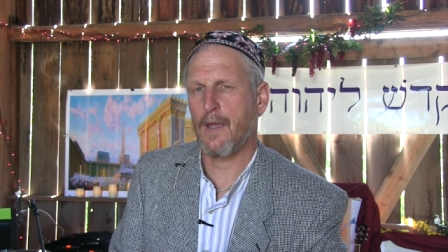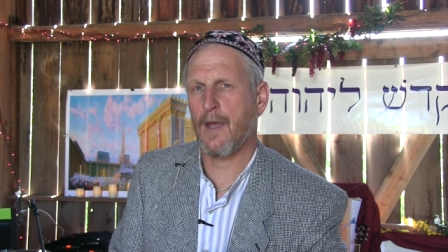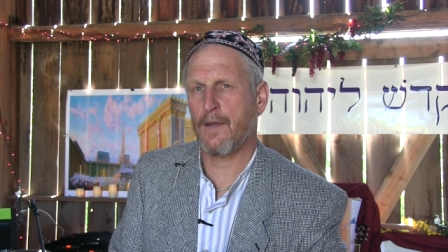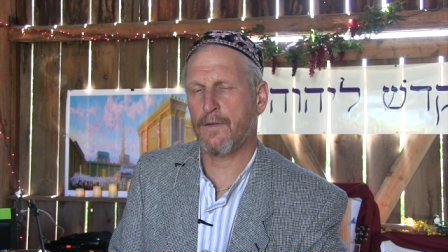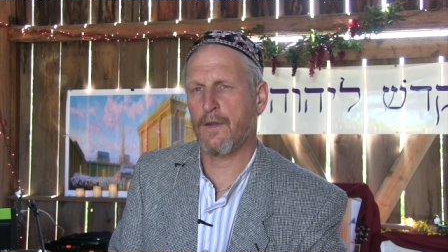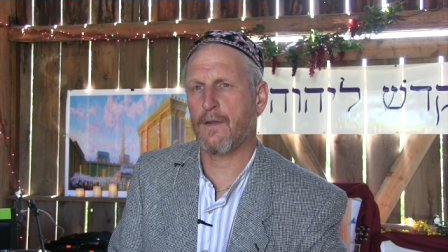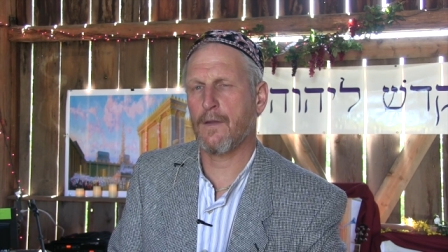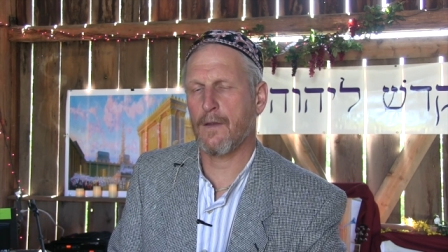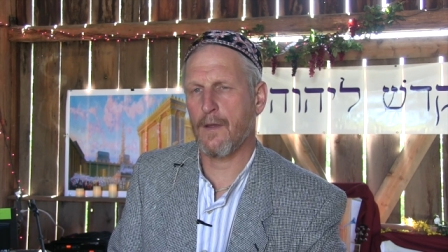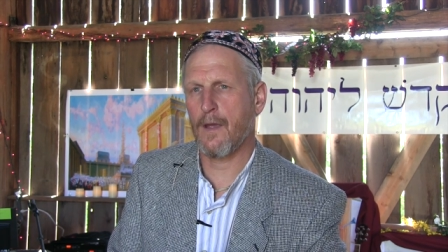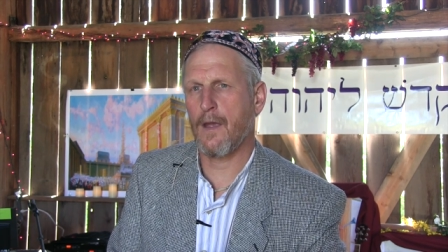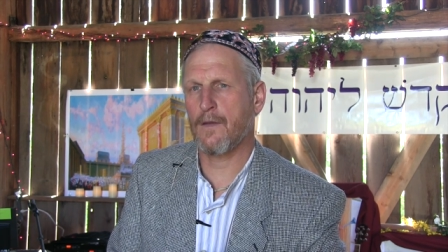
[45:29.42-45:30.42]
I said,
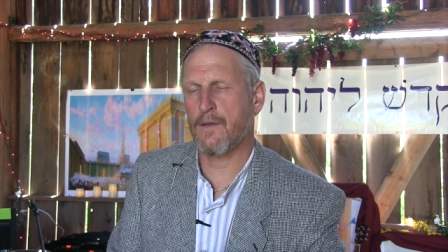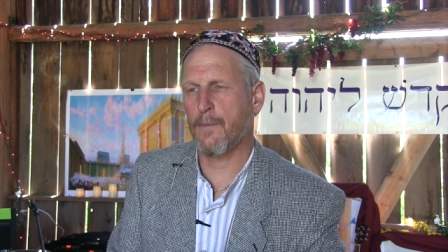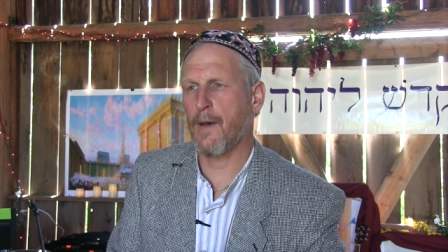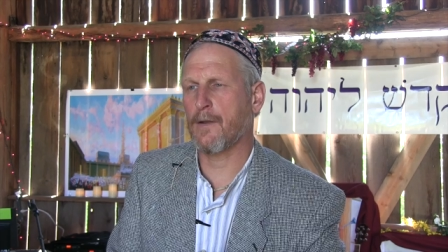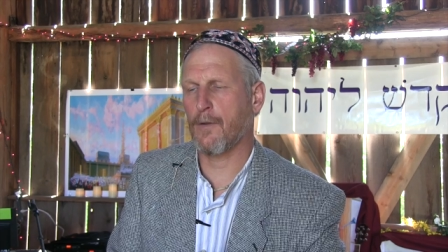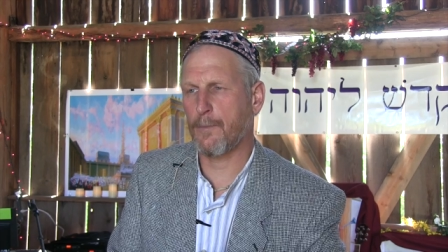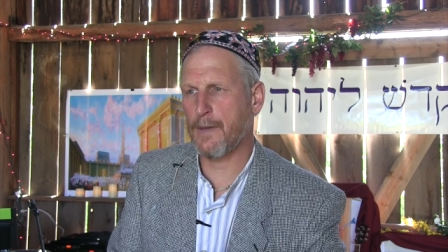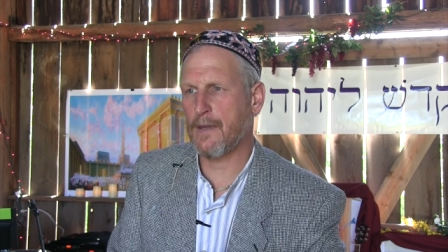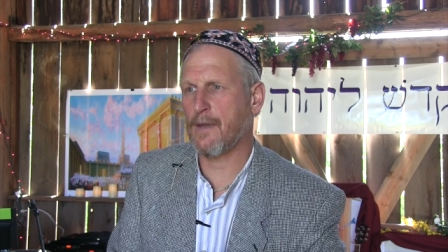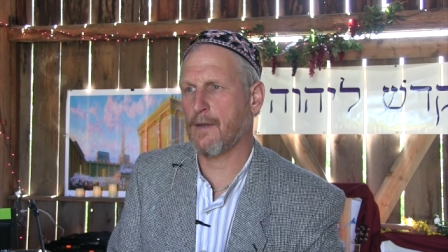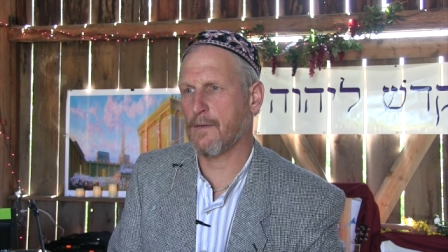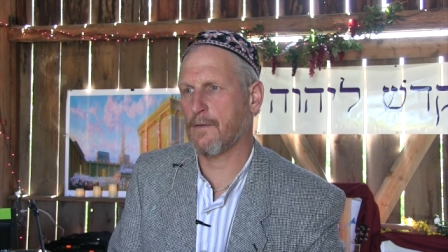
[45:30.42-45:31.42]
it's about
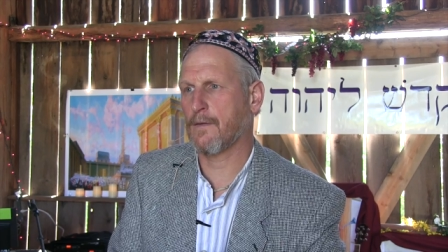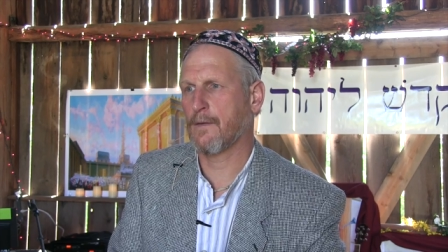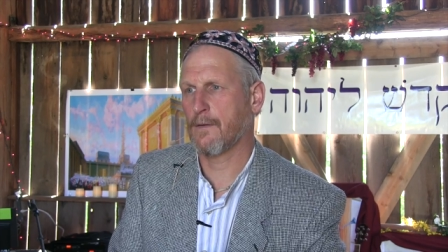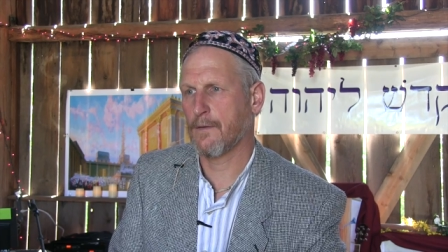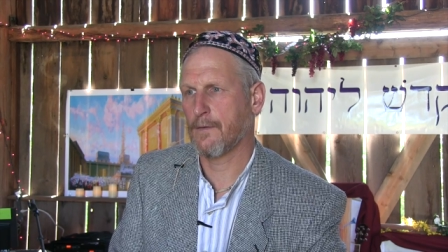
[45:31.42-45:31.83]
obedience.